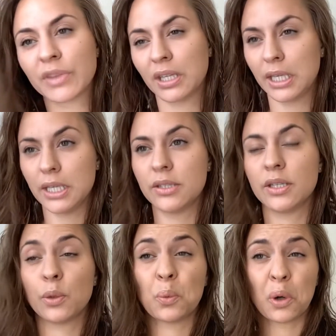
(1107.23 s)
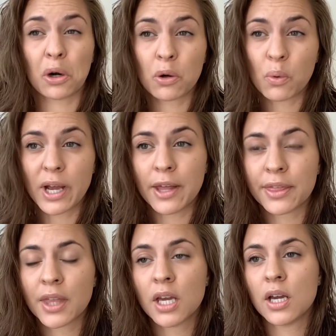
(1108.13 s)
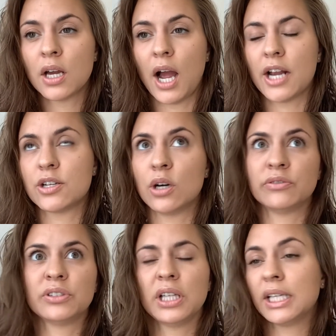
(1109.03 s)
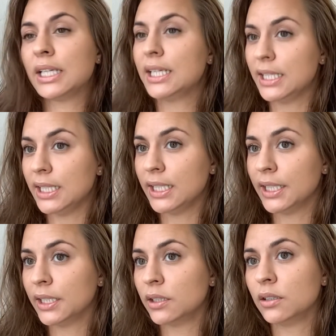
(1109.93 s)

easy to work with. I don't feel like an idiot.